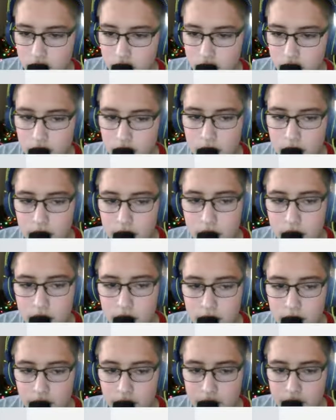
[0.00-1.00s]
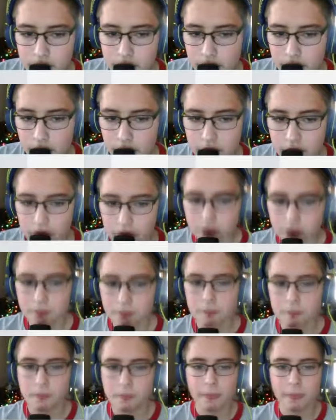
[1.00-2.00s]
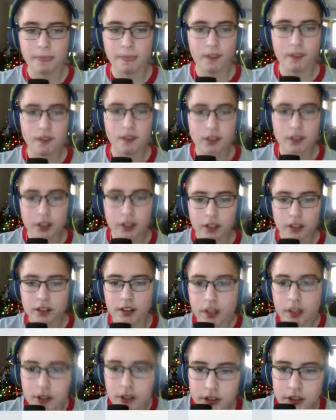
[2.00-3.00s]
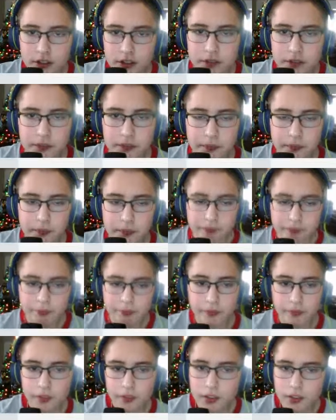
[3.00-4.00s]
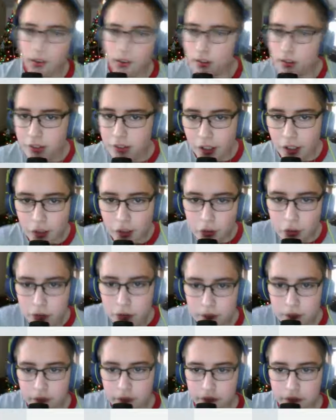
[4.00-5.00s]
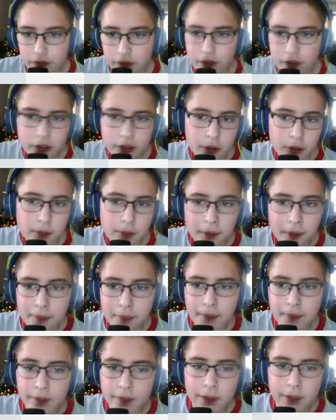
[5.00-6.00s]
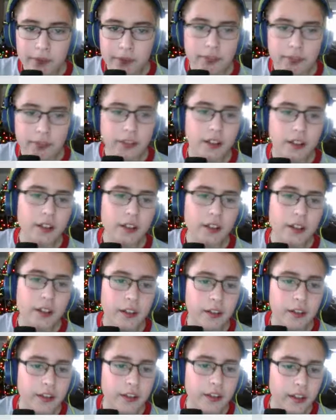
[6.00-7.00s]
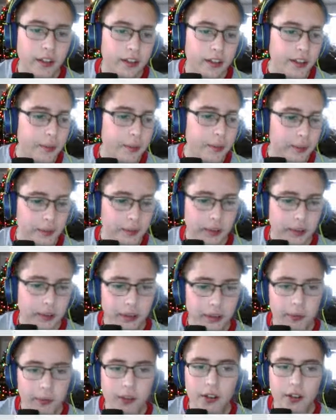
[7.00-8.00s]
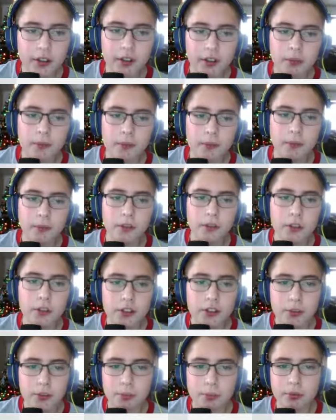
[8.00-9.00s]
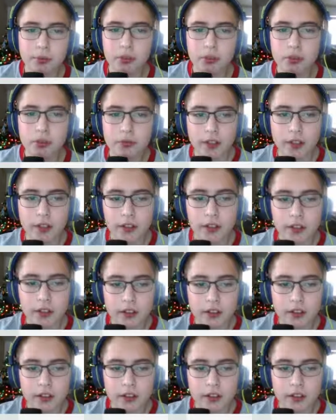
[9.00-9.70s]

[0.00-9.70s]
No. We. No. Now, you may be you give us were were some proof that